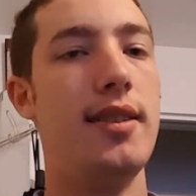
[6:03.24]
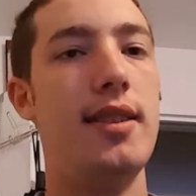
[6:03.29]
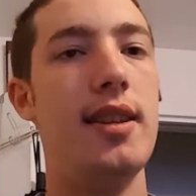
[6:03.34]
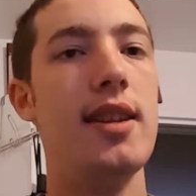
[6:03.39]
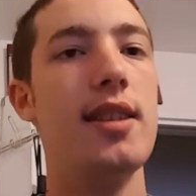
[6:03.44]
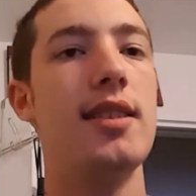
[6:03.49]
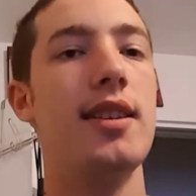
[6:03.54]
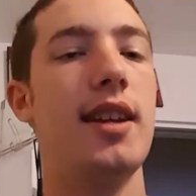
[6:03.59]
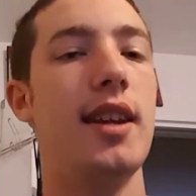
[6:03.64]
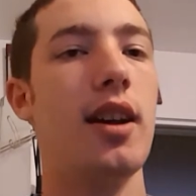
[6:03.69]

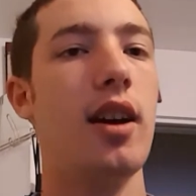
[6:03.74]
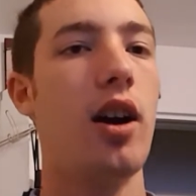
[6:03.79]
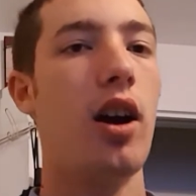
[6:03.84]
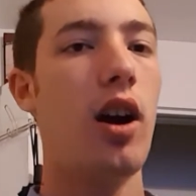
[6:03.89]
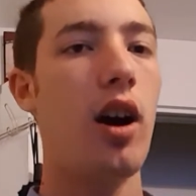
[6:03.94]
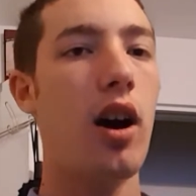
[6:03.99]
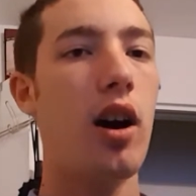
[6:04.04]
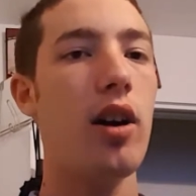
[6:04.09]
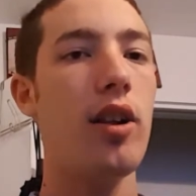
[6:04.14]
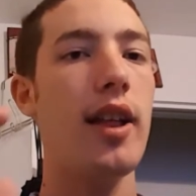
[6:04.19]
Disney.
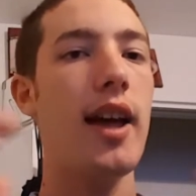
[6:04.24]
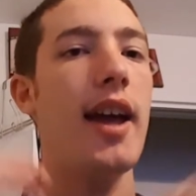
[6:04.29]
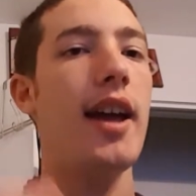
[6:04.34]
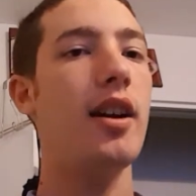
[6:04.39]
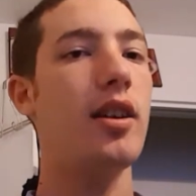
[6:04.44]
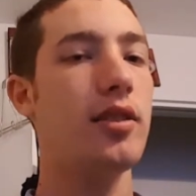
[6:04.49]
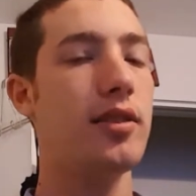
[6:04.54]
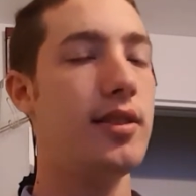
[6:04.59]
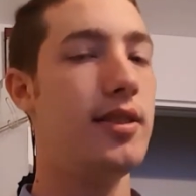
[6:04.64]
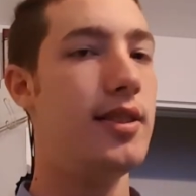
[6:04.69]
All
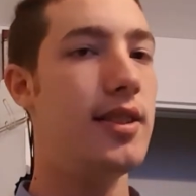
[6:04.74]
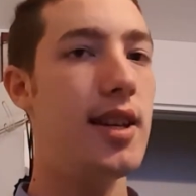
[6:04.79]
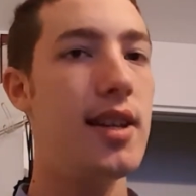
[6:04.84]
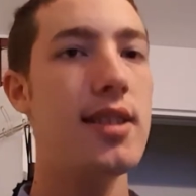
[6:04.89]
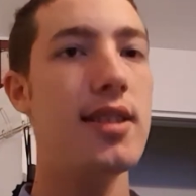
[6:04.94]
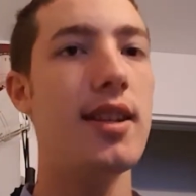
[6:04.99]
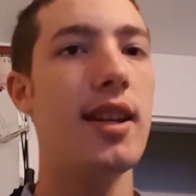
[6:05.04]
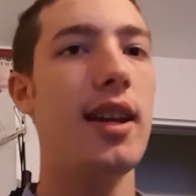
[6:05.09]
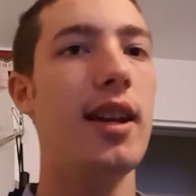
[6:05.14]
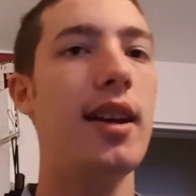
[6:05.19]
hail
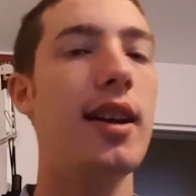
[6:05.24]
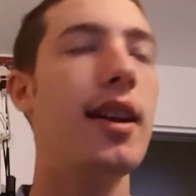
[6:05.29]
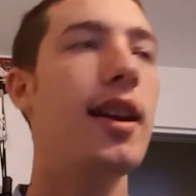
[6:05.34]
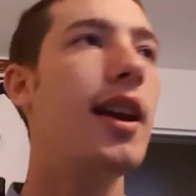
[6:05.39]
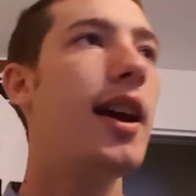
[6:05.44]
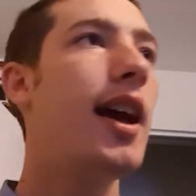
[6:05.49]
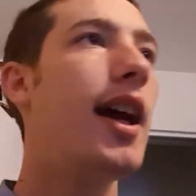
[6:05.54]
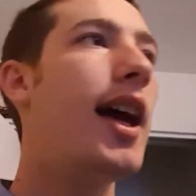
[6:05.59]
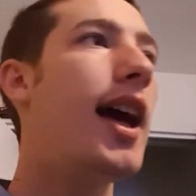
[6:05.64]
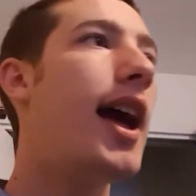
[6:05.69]
Disney.
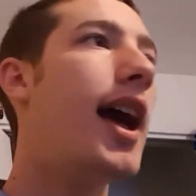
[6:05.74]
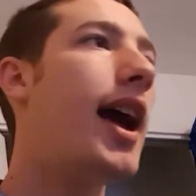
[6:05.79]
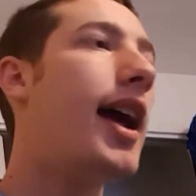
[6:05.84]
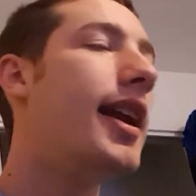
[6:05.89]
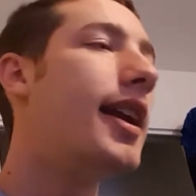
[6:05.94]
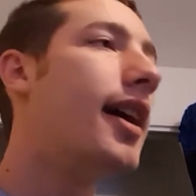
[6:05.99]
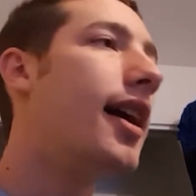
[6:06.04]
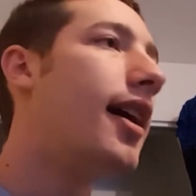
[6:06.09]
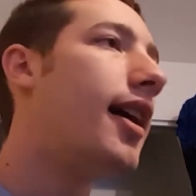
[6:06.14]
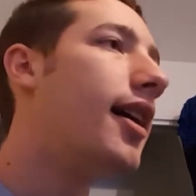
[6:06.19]
And
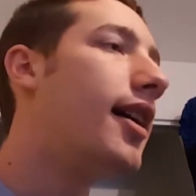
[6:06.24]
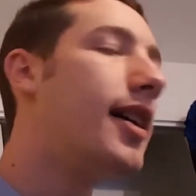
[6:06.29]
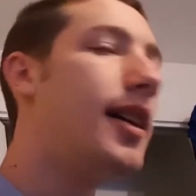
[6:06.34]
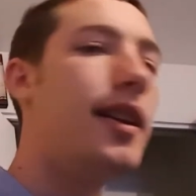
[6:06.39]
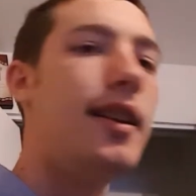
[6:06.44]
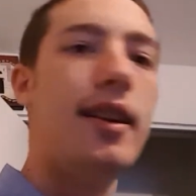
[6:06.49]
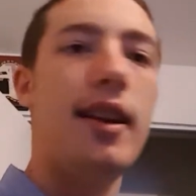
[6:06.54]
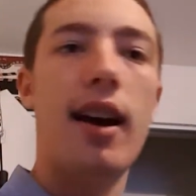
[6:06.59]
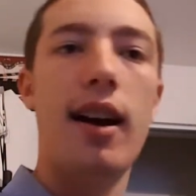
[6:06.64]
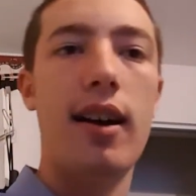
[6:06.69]

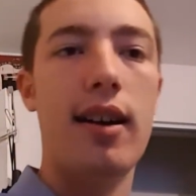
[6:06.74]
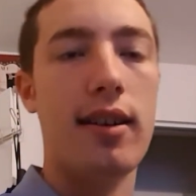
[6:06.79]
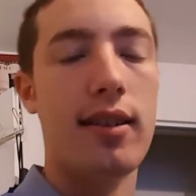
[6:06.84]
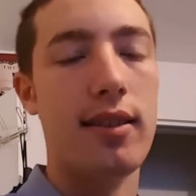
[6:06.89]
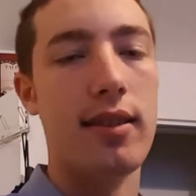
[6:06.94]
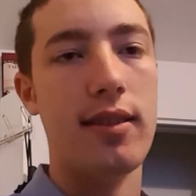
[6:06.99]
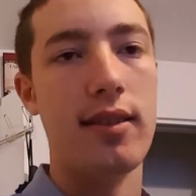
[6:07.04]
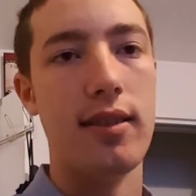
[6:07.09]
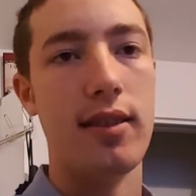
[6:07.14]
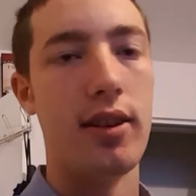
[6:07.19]
no
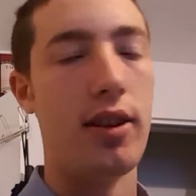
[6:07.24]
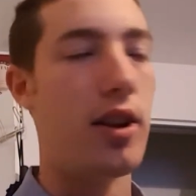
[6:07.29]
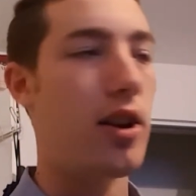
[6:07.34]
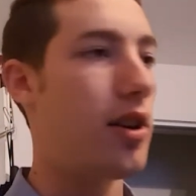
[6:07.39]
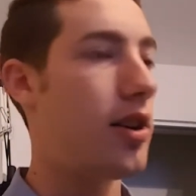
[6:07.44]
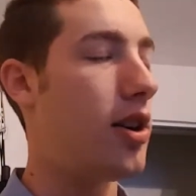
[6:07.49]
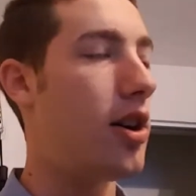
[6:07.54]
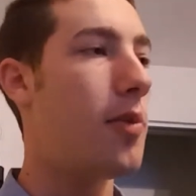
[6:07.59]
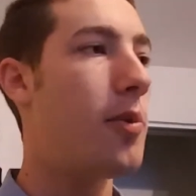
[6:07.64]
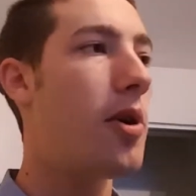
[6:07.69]

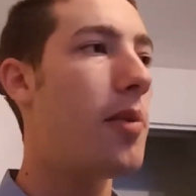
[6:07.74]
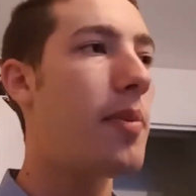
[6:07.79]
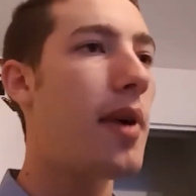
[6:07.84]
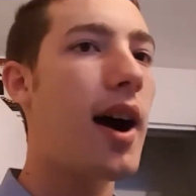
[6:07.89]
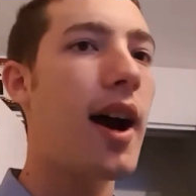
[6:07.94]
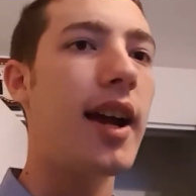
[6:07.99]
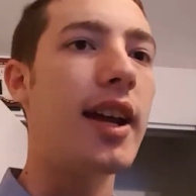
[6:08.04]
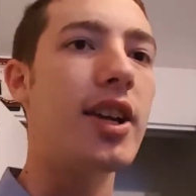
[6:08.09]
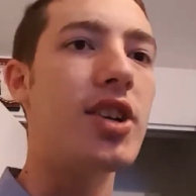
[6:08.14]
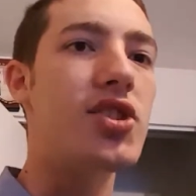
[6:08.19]
more
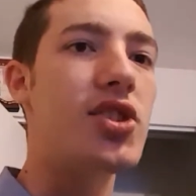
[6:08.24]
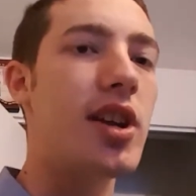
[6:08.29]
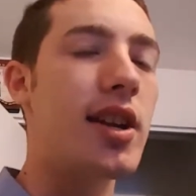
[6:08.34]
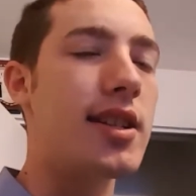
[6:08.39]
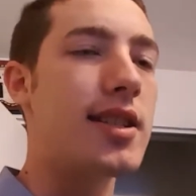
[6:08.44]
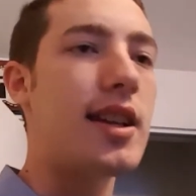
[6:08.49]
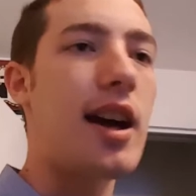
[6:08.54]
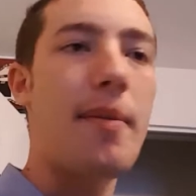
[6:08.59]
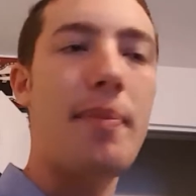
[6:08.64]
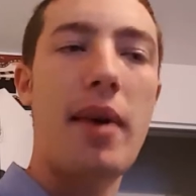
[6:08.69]
buying shit.
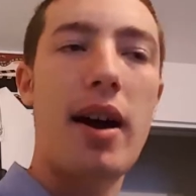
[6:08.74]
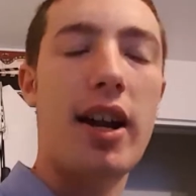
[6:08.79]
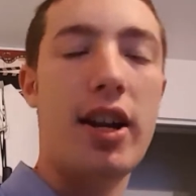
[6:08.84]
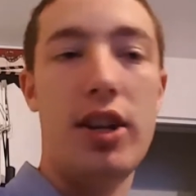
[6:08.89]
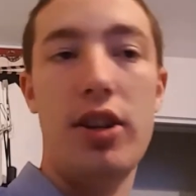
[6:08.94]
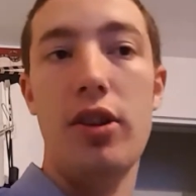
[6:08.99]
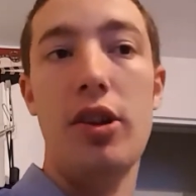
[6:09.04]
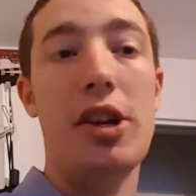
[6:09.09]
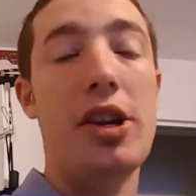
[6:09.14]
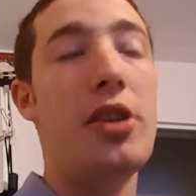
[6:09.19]
Stop buying.
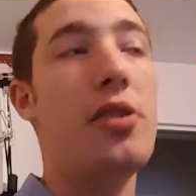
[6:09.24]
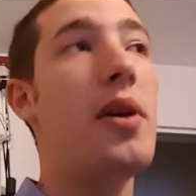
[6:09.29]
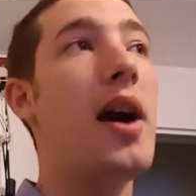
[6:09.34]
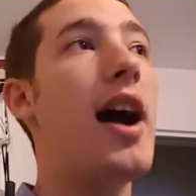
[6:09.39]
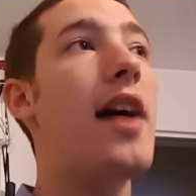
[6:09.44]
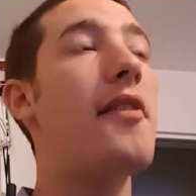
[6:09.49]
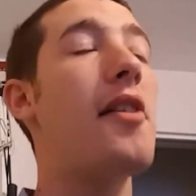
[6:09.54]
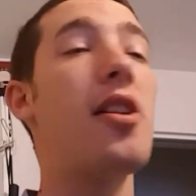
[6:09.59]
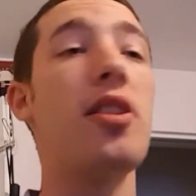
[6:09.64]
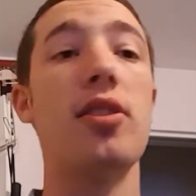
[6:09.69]
You
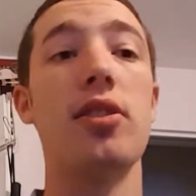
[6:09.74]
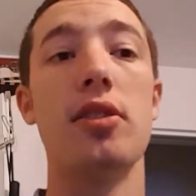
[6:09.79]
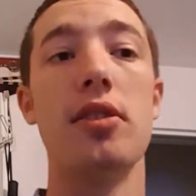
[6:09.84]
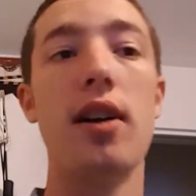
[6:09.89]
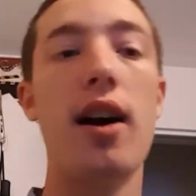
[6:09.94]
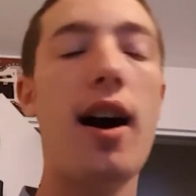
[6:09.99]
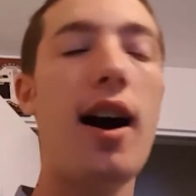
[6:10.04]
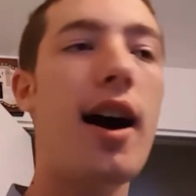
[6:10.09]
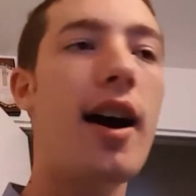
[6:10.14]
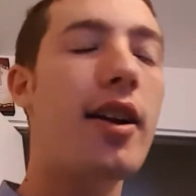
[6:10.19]
have a
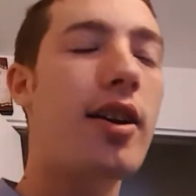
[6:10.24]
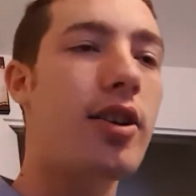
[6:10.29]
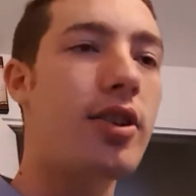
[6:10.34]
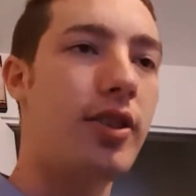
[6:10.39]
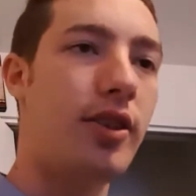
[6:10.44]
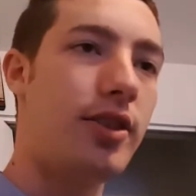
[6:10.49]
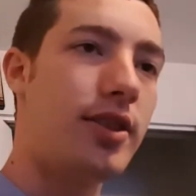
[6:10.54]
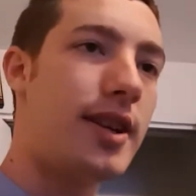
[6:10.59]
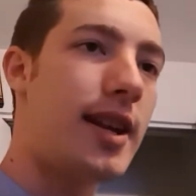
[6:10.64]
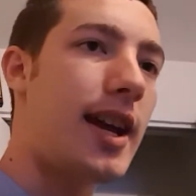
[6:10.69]
lot on
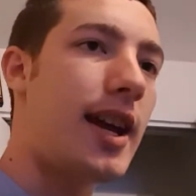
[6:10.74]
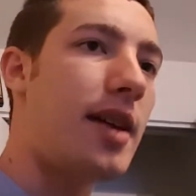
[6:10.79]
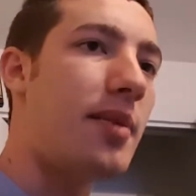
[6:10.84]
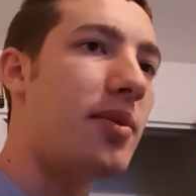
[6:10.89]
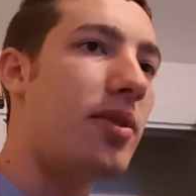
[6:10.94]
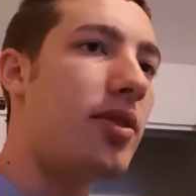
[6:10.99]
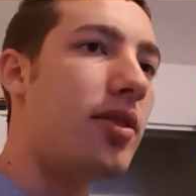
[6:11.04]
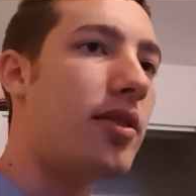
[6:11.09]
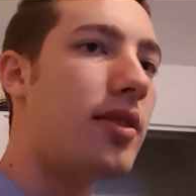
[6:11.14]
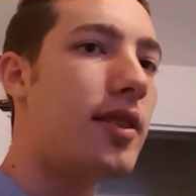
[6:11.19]
your
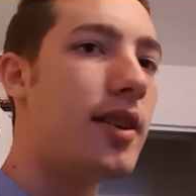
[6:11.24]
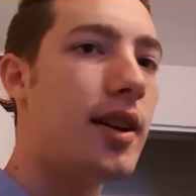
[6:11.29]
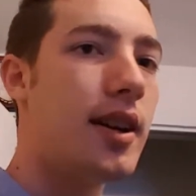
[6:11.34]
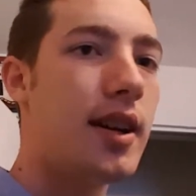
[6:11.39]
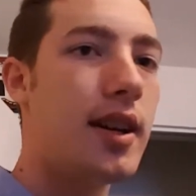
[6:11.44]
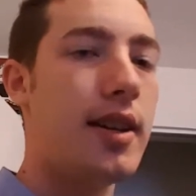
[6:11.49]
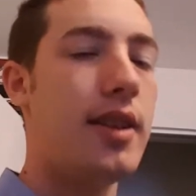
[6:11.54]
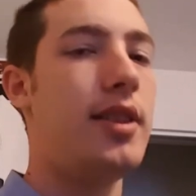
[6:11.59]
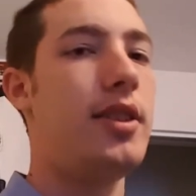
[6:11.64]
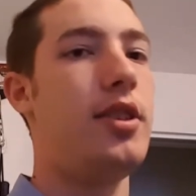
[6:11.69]
table.
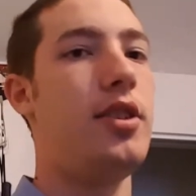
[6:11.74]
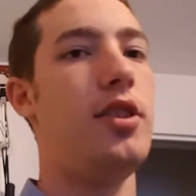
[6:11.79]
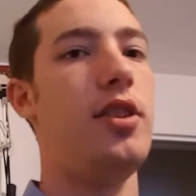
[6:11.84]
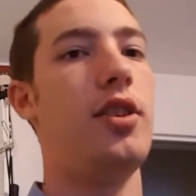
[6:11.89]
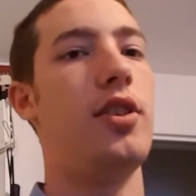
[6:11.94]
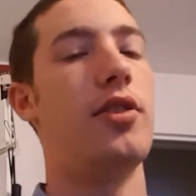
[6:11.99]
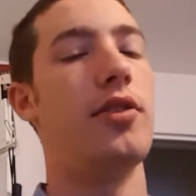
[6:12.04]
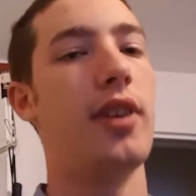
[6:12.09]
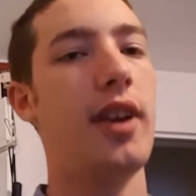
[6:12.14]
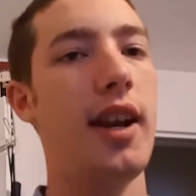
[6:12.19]
You
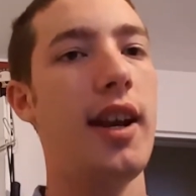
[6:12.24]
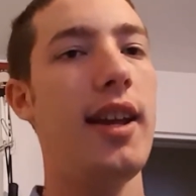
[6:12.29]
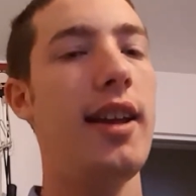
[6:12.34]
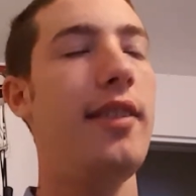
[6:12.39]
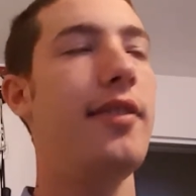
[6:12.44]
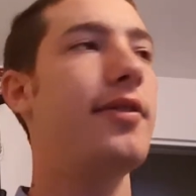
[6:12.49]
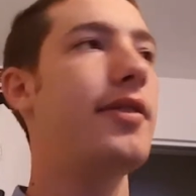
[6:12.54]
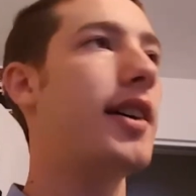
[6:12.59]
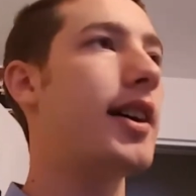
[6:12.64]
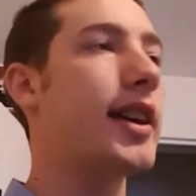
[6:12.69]

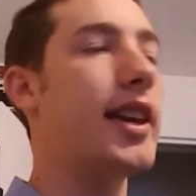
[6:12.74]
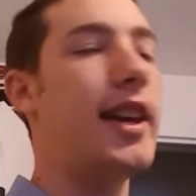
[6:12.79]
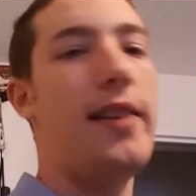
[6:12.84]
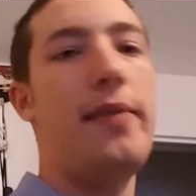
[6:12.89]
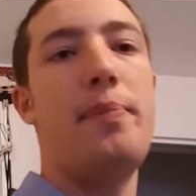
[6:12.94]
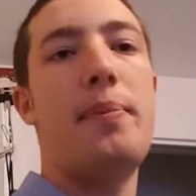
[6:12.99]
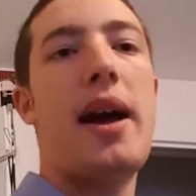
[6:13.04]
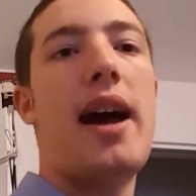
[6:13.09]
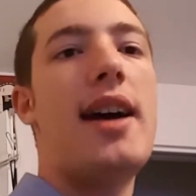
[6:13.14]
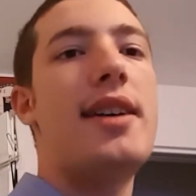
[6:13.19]
greedy
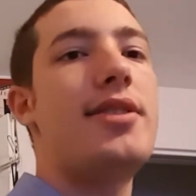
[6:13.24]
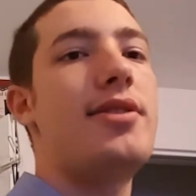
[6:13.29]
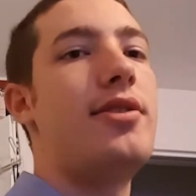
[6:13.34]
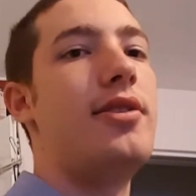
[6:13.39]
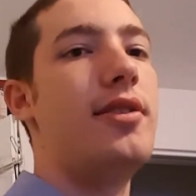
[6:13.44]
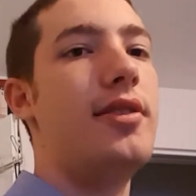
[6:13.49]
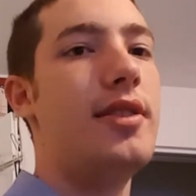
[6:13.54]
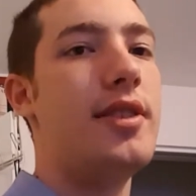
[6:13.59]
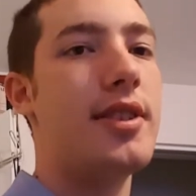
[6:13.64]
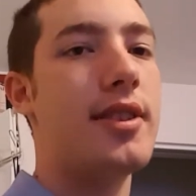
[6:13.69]
fucking
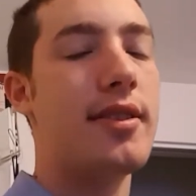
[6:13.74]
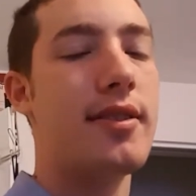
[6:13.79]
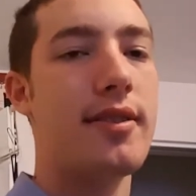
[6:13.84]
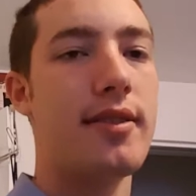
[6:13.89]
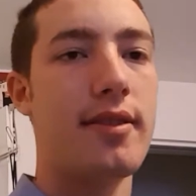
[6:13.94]
bastards.